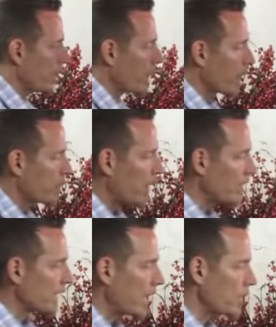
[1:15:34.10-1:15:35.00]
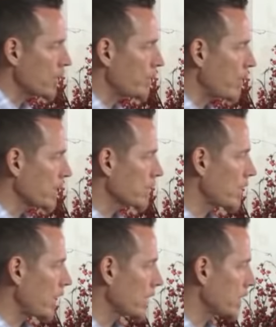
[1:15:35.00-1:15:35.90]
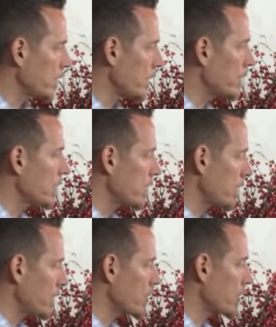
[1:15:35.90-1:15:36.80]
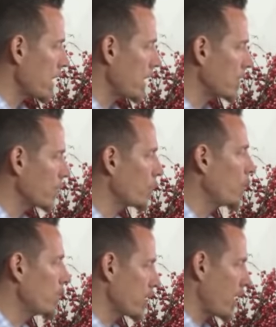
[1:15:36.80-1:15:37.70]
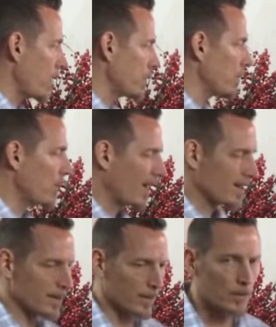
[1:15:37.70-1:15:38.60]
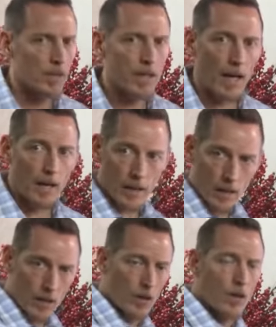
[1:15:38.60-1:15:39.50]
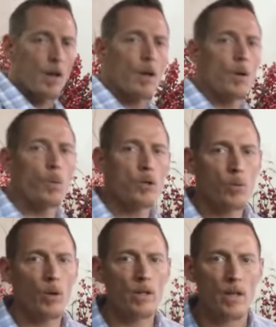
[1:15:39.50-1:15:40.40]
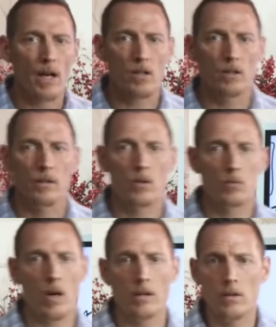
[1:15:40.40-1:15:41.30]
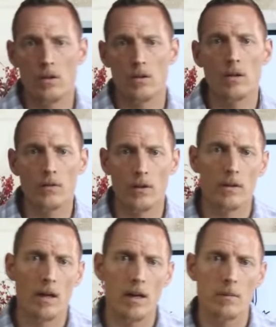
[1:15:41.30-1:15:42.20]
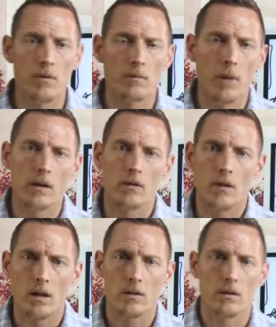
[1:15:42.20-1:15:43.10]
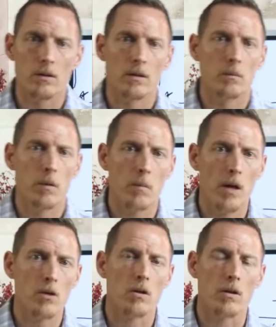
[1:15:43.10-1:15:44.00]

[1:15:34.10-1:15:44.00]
provocation of mycotoxins, under, understands which types of tests to look at here, which ones actually to run, because there are different types of mycotoxins that can be measured.